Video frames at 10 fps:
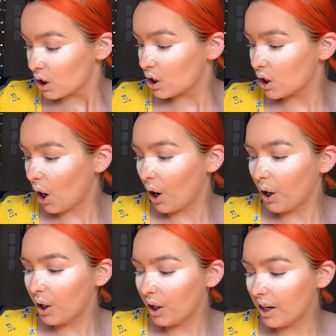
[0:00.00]

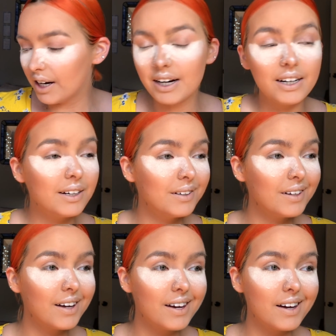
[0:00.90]
So
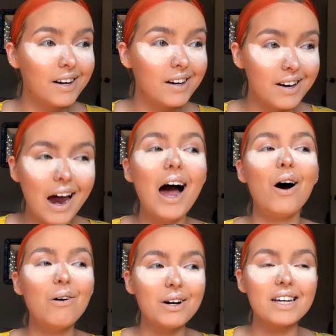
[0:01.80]

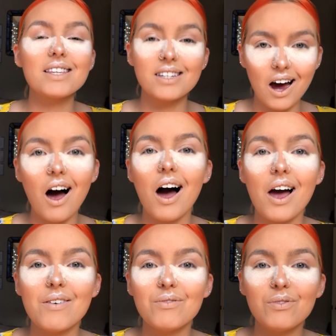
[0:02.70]
now it's
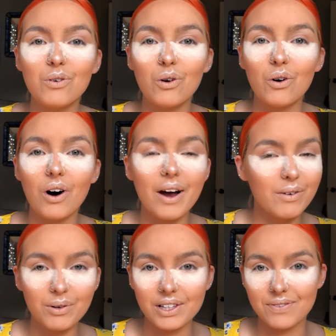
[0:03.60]
time for
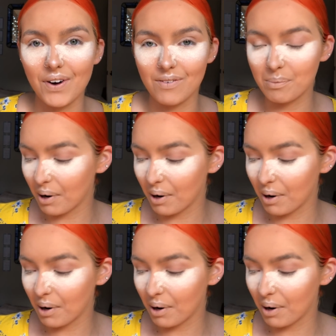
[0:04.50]
everyone's favourite